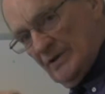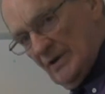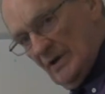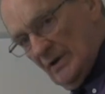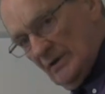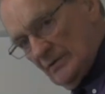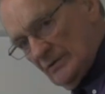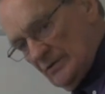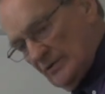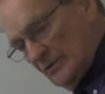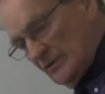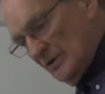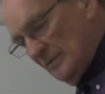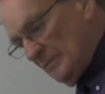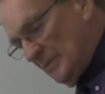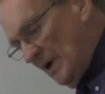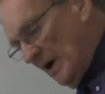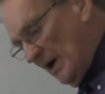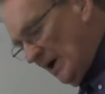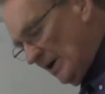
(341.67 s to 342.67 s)
down to the
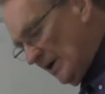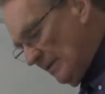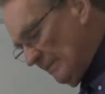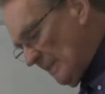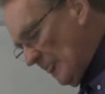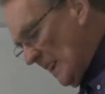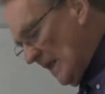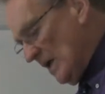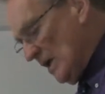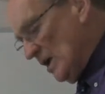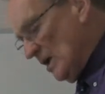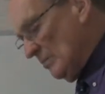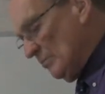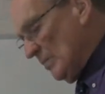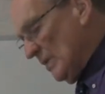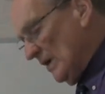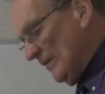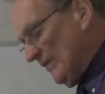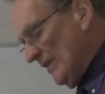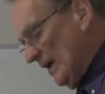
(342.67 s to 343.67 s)
bottom.
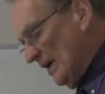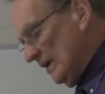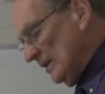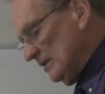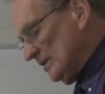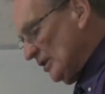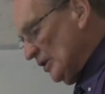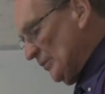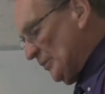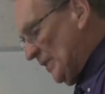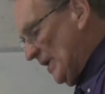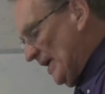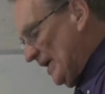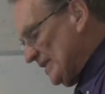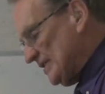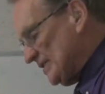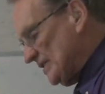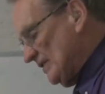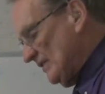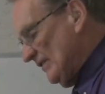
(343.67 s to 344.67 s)
My vital
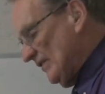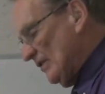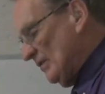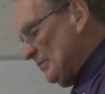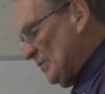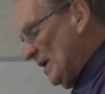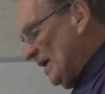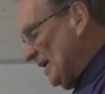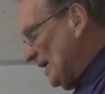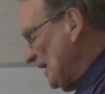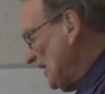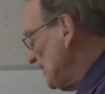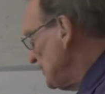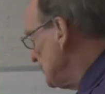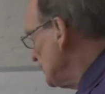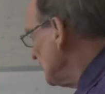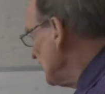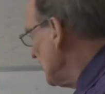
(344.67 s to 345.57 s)
capacity for my age